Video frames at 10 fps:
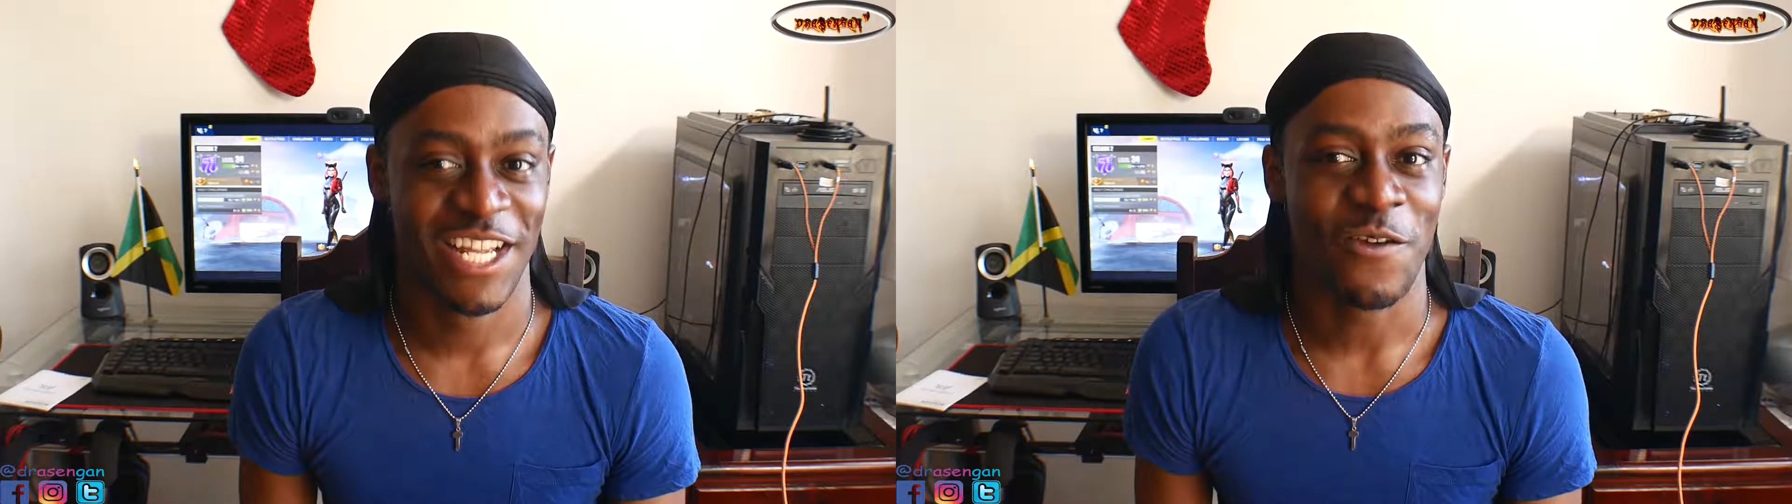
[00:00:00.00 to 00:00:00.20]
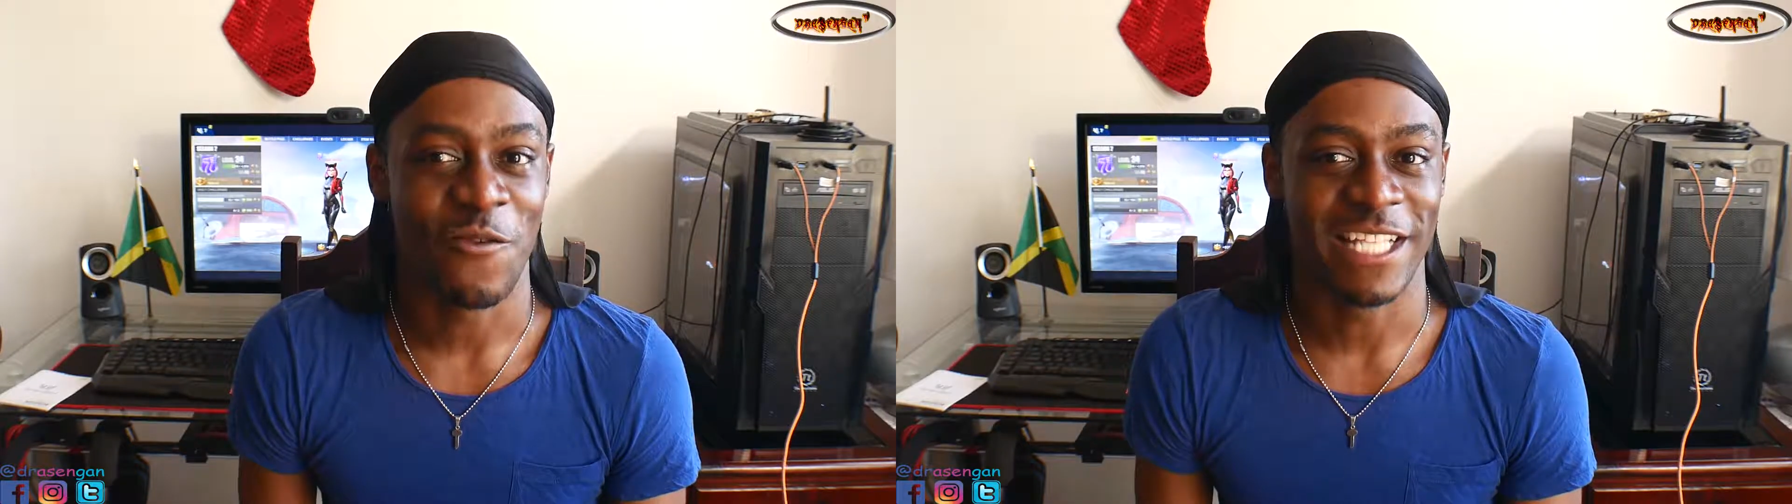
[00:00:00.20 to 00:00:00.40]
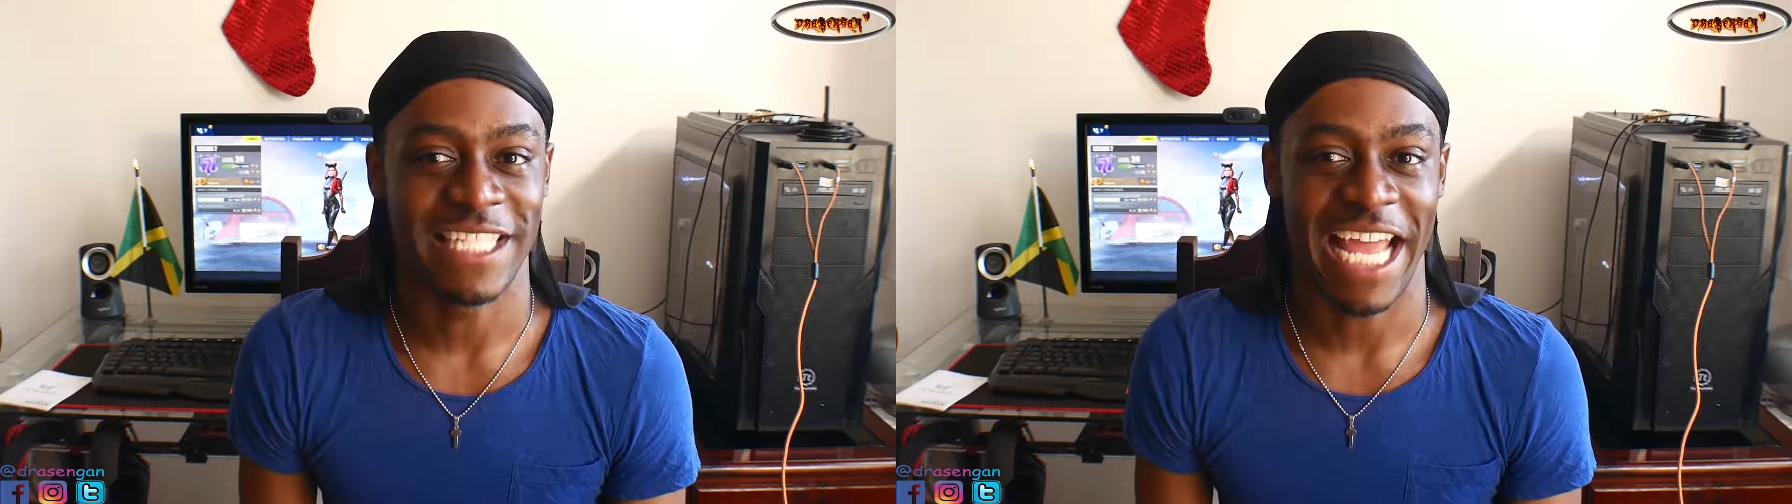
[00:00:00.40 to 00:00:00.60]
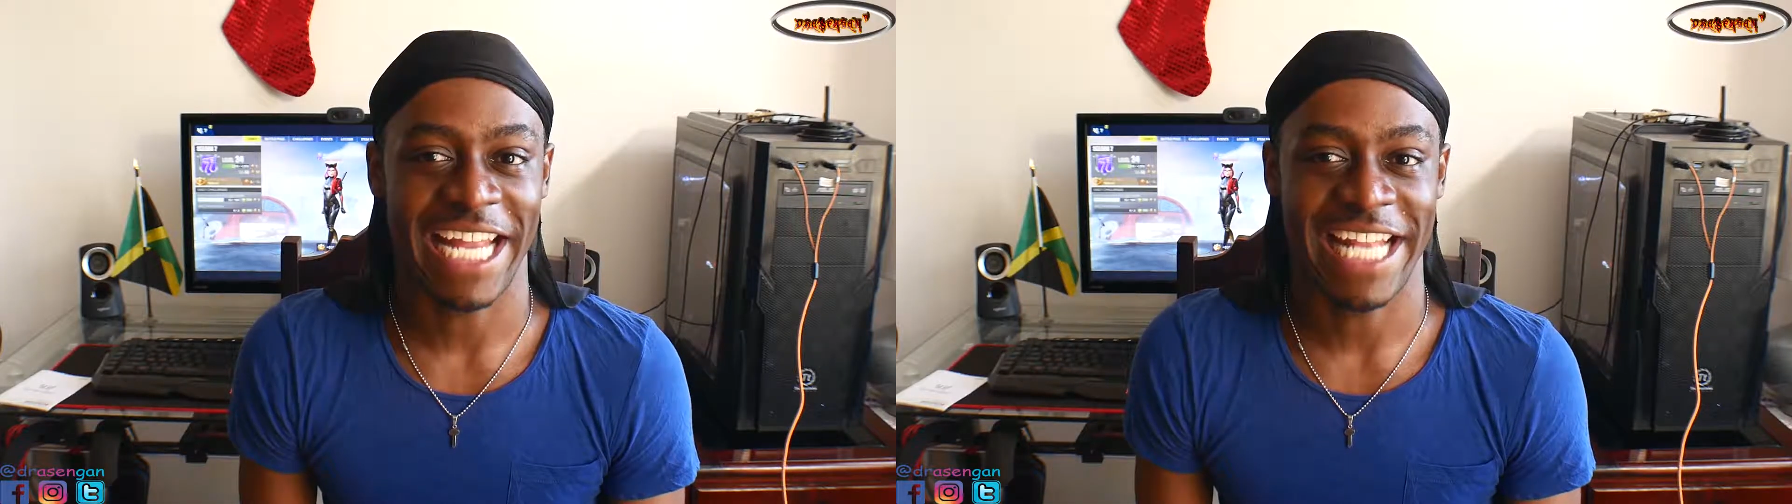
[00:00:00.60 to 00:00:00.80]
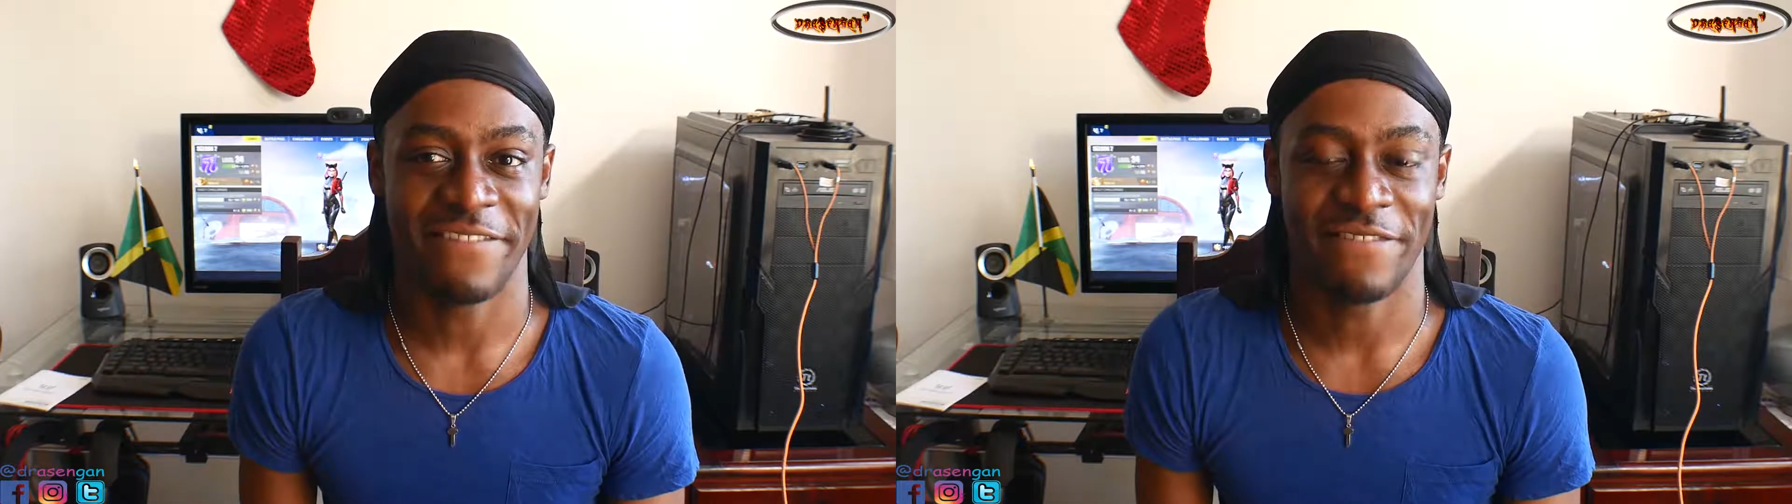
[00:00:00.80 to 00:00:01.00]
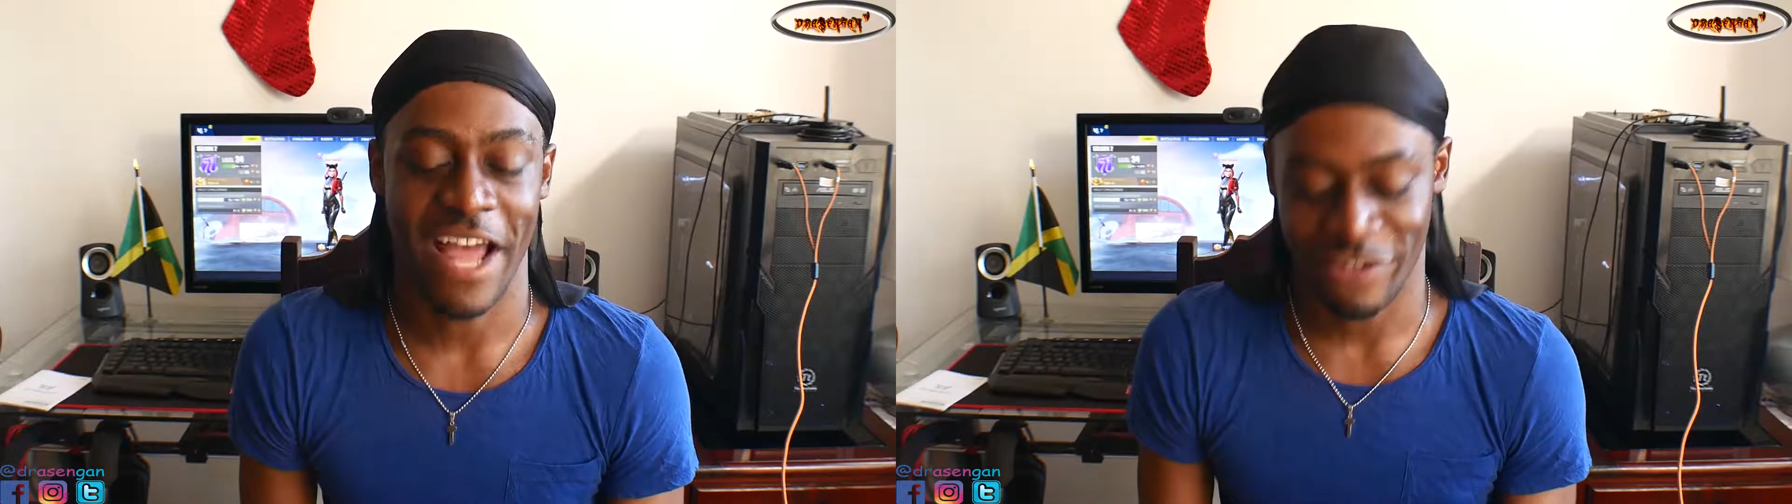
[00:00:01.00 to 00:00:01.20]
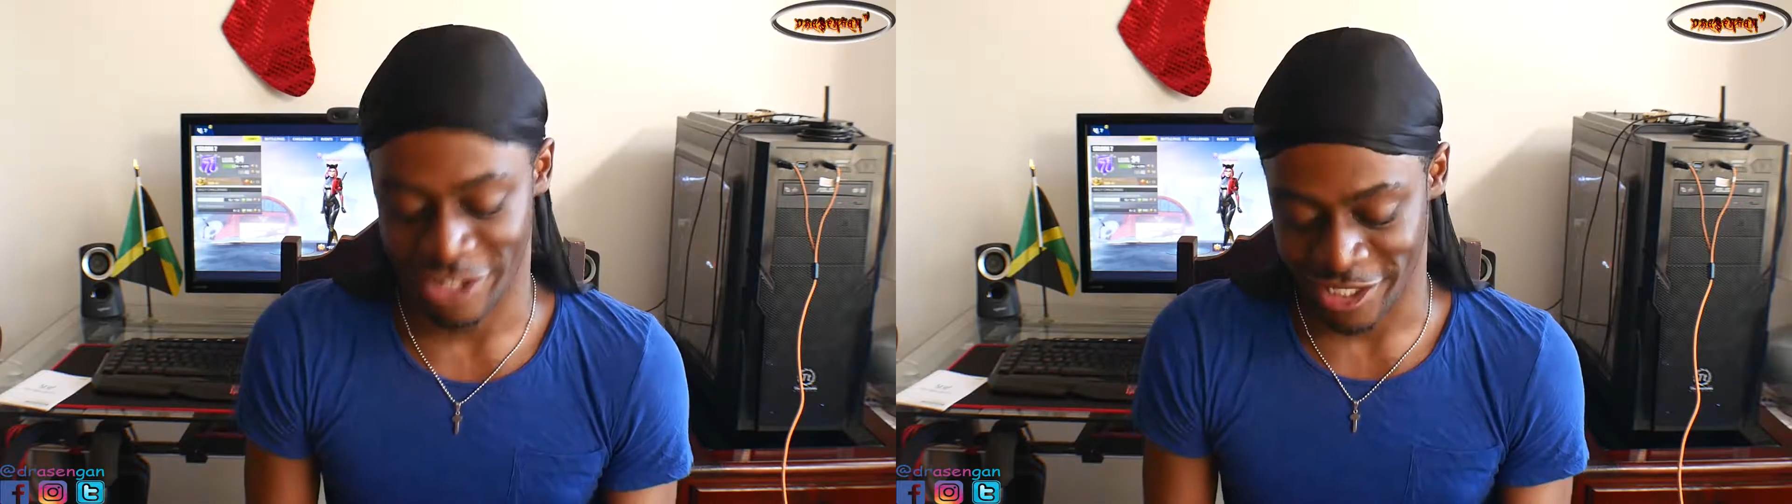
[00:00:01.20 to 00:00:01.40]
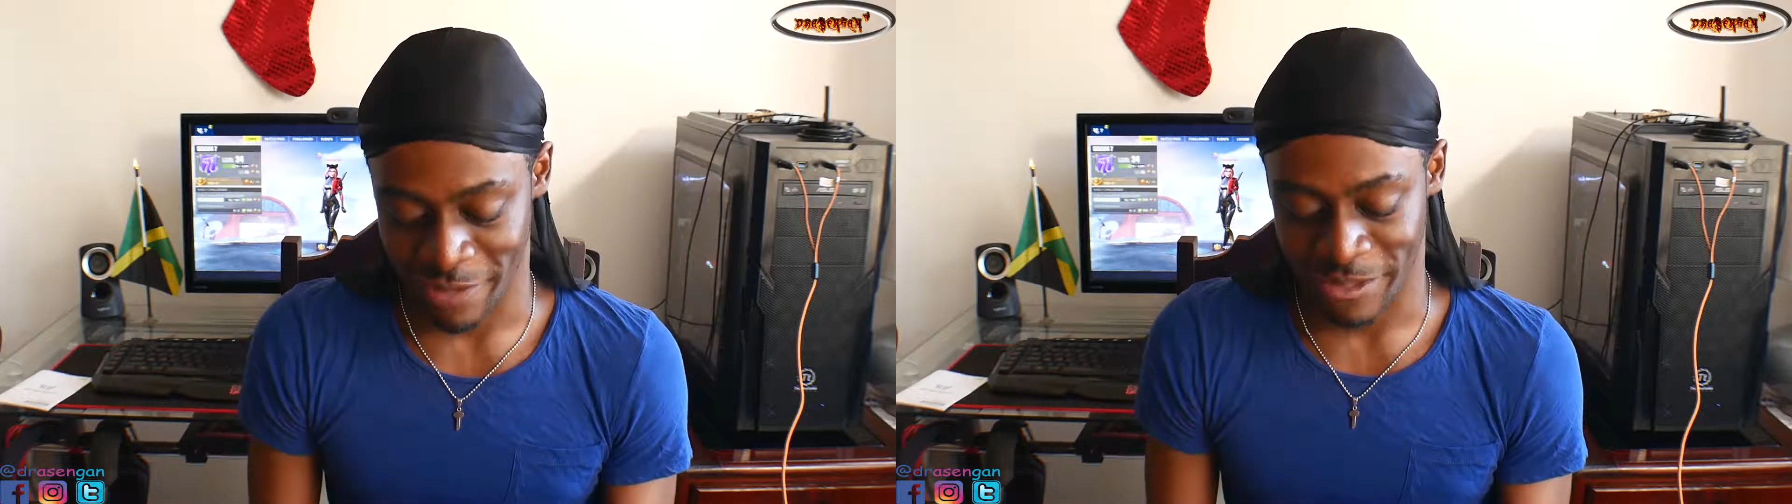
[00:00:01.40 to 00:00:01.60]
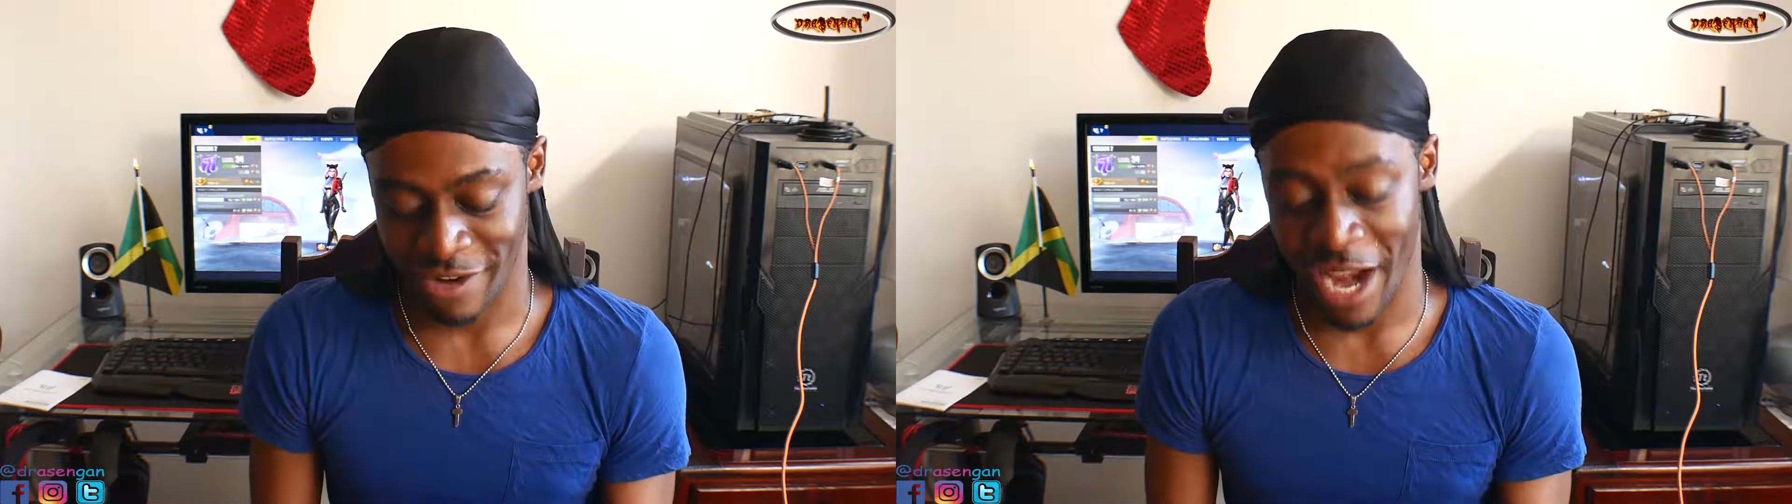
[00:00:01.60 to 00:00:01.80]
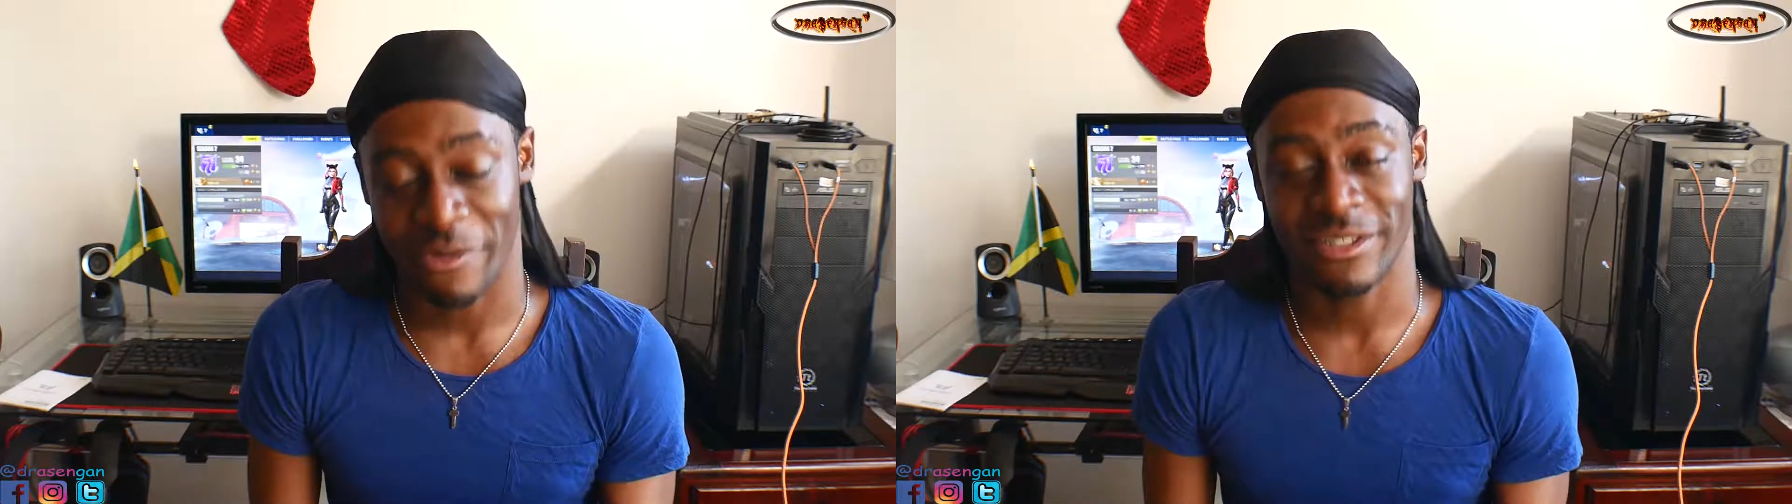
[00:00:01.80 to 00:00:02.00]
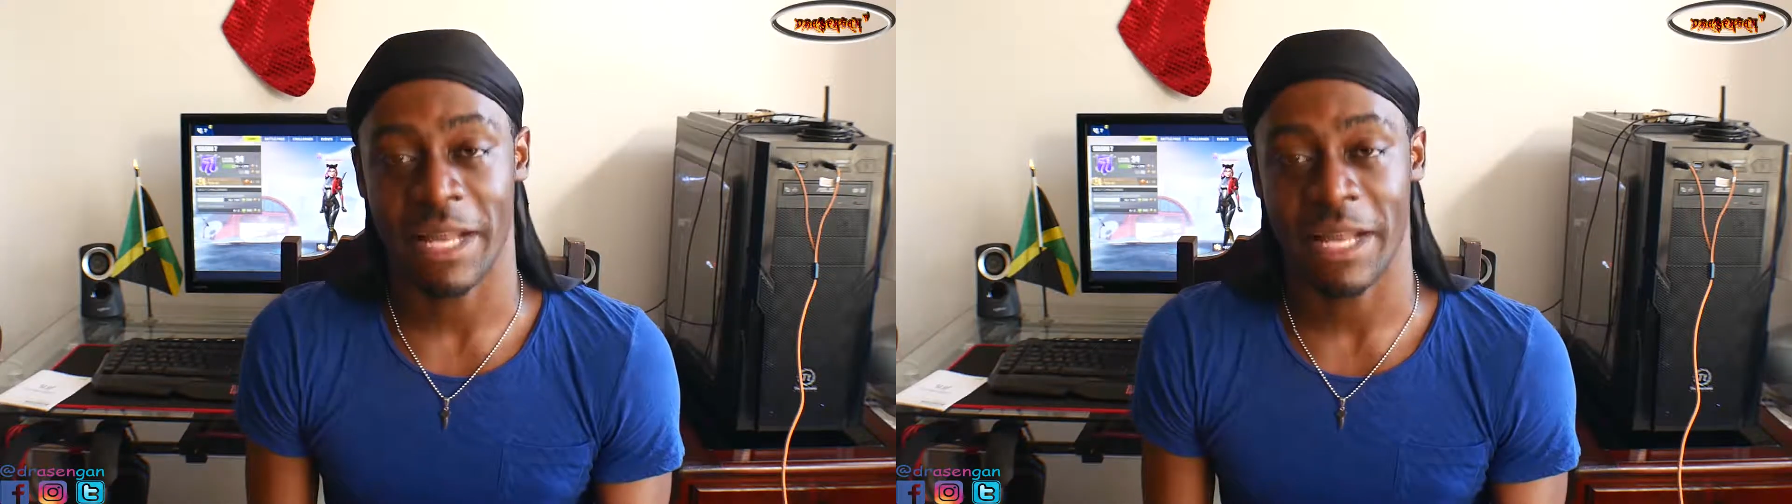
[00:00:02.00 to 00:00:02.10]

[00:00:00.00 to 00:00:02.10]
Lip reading: once I hit that 500 subscribers,